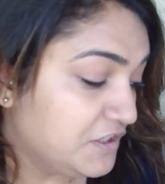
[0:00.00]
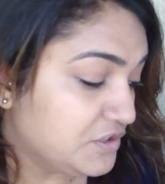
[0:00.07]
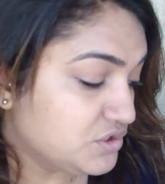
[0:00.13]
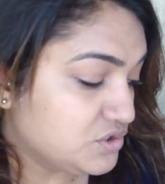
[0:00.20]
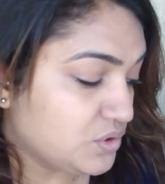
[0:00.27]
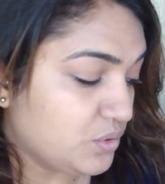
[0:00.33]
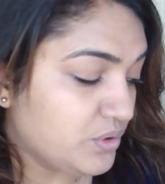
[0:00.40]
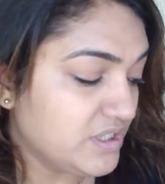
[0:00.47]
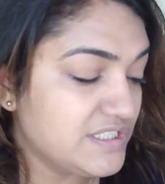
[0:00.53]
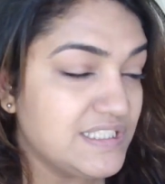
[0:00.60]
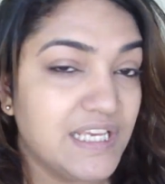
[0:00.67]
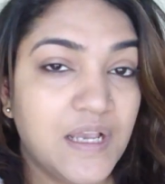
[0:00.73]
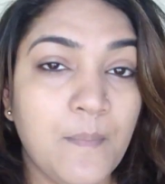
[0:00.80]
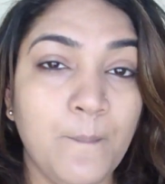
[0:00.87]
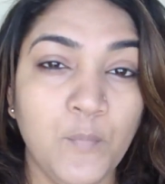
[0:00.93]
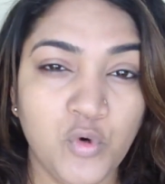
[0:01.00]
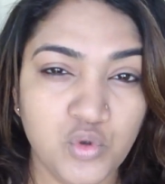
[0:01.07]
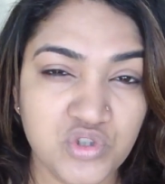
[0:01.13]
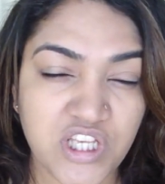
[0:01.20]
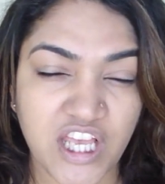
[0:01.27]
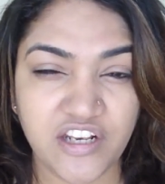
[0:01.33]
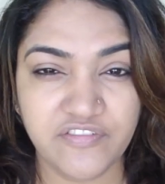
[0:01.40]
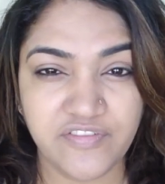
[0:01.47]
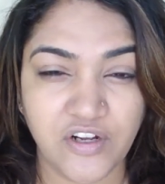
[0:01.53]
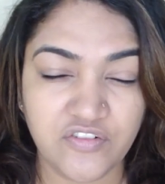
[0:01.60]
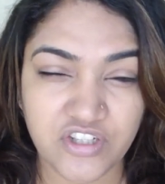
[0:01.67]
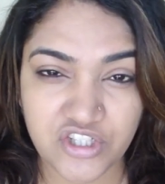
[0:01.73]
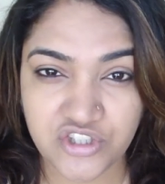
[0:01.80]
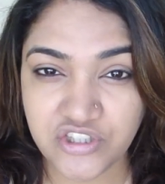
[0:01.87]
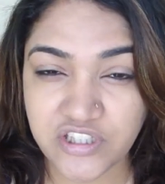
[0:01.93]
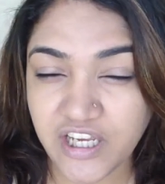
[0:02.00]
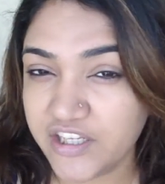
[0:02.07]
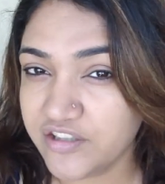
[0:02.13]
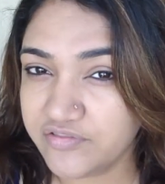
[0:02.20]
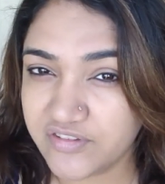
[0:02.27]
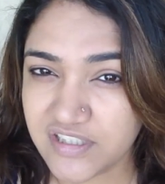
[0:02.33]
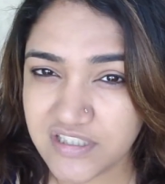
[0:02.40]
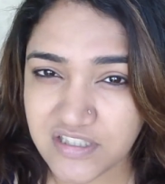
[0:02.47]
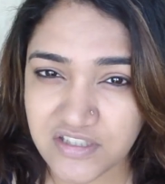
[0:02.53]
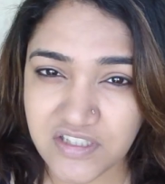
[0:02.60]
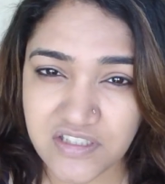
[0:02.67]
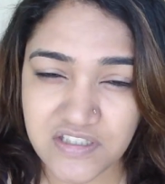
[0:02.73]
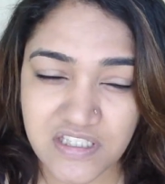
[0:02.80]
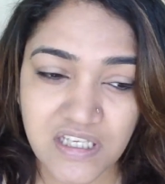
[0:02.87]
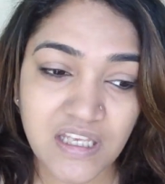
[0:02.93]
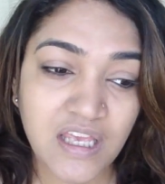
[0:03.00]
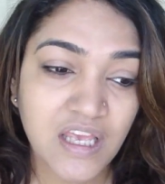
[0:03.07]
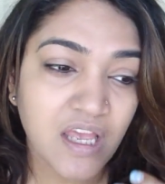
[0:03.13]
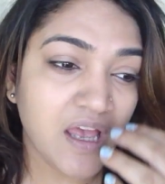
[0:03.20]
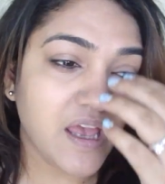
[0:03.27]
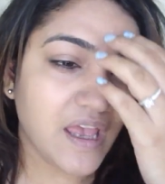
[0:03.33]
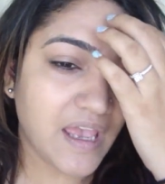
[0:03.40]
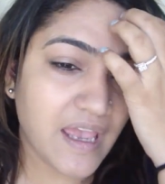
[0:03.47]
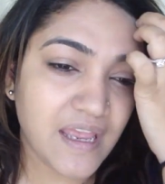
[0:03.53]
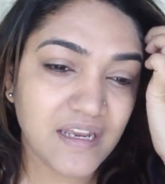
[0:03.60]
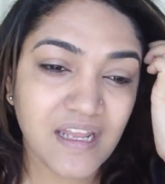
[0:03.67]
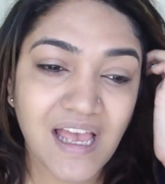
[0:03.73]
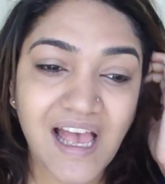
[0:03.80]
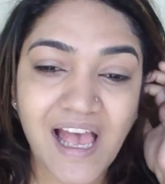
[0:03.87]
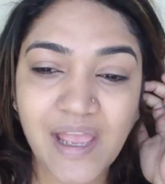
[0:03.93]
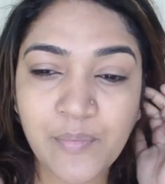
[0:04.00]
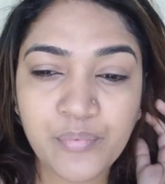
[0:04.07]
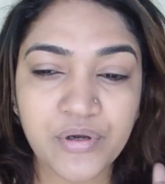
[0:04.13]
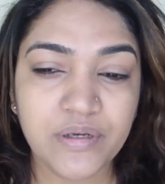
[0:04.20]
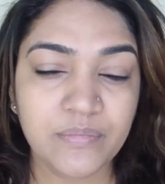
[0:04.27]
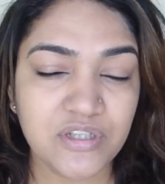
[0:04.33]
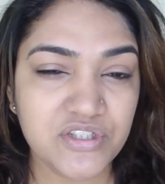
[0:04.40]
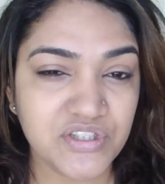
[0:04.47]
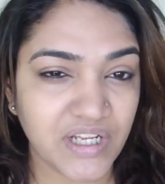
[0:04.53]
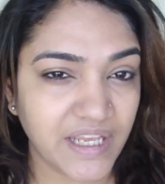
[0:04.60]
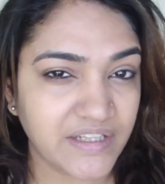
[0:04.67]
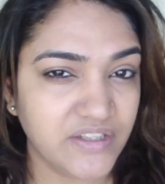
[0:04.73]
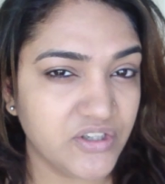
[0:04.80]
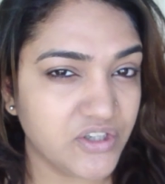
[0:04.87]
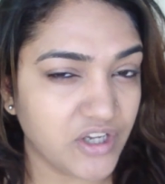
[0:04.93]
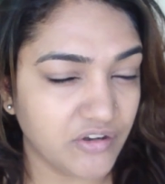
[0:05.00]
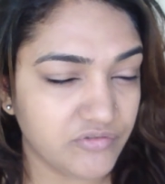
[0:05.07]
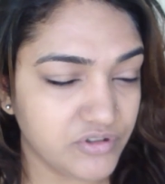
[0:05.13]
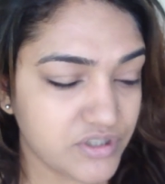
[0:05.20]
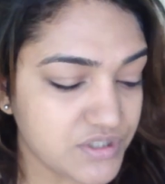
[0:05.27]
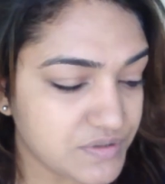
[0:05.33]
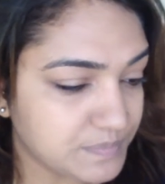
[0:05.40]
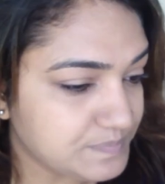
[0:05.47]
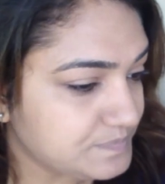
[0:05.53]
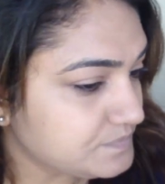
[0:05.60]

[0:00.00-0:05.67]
So it's like a mousse and a foundation kind of consistency, and I pretty much like their coverage,